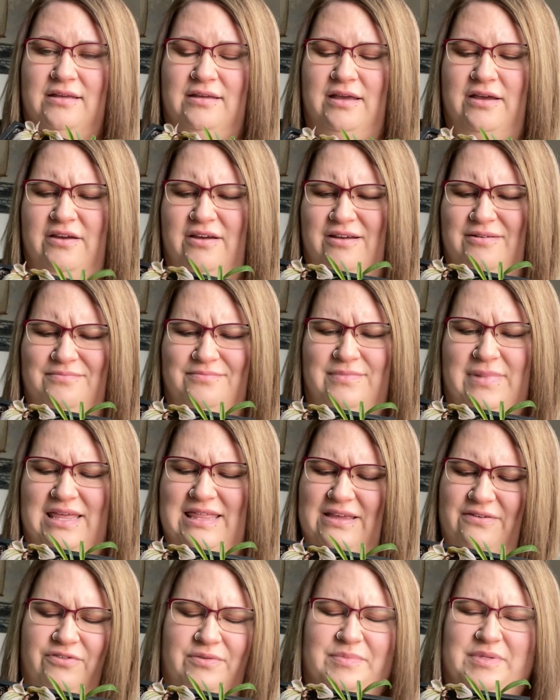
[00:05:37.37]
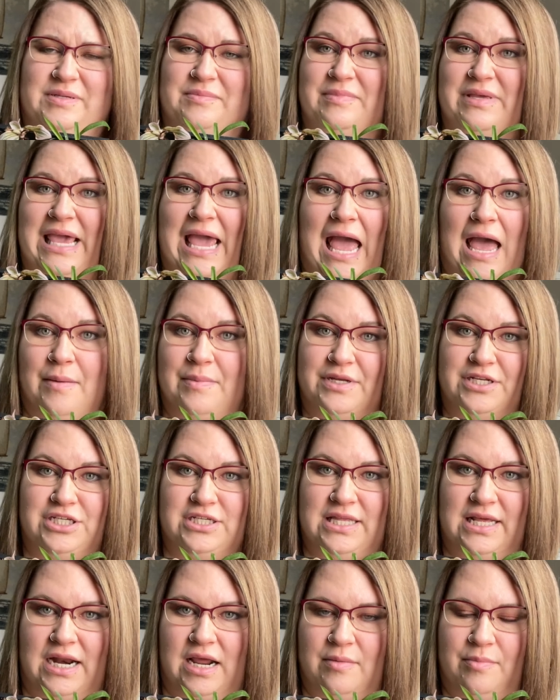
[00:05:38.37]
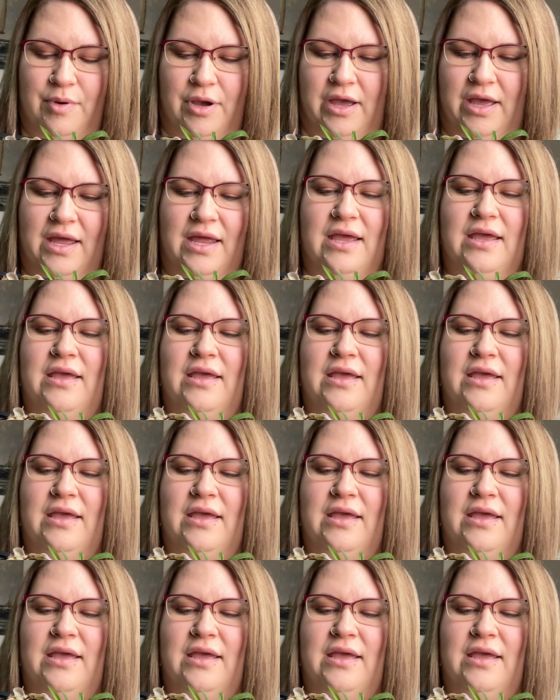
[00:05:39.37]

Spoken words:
I think from some cabbage that I bought.